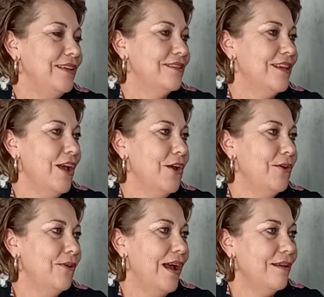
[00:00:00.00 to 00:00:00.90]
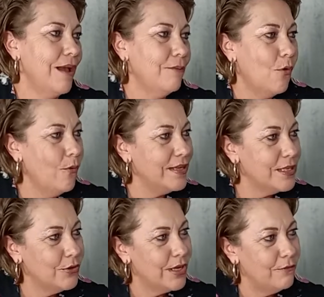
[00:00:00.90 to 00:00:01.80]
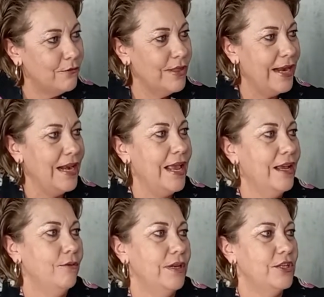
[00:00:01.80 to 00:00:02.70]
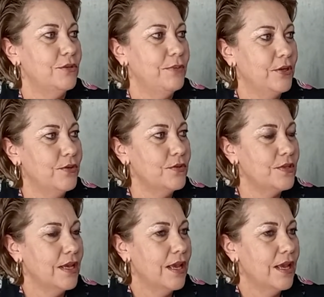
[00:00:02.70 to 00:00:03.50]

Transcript: So I'm always looking for that language, because